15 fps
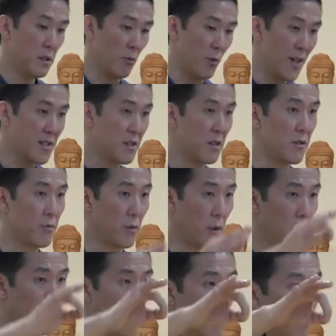The rest of the
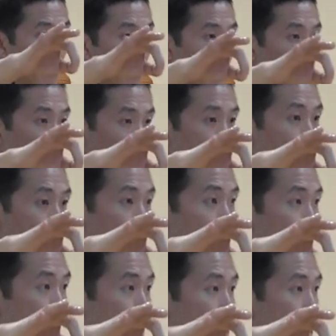three will be
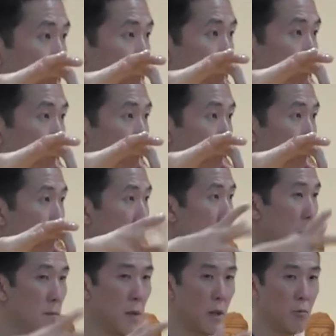freezing.
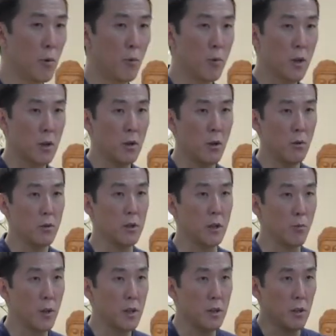Same thing when we're cold
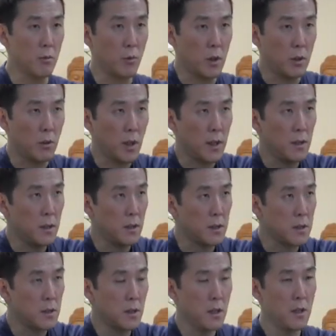in winter, we go like
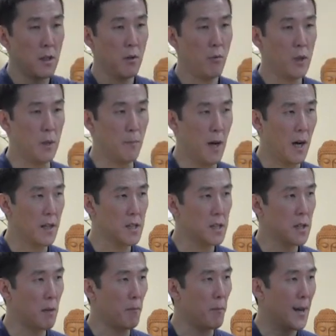this. When the body
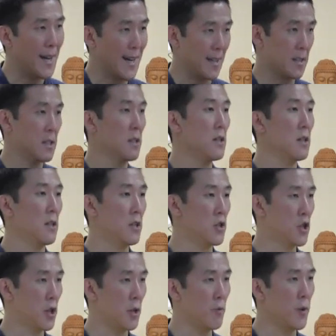is compact, it
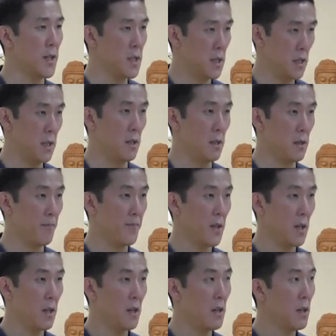generates heat.
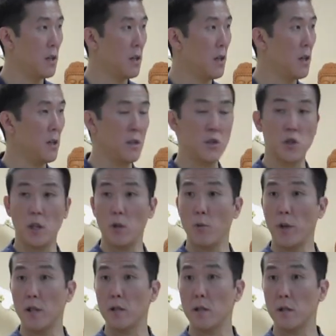And it
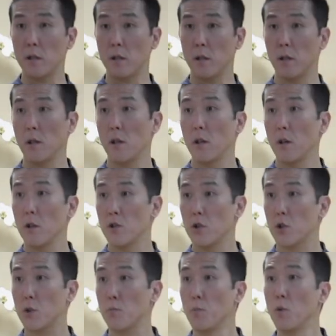generates the
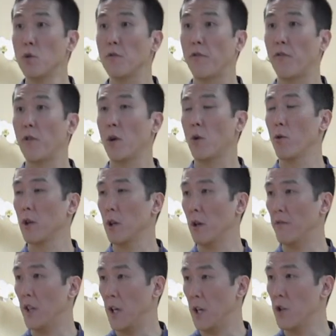smooth flowing
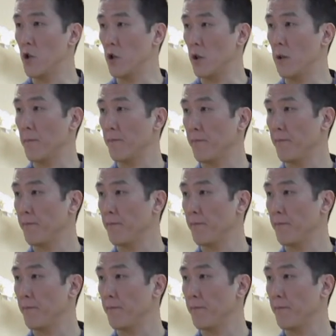of the energy.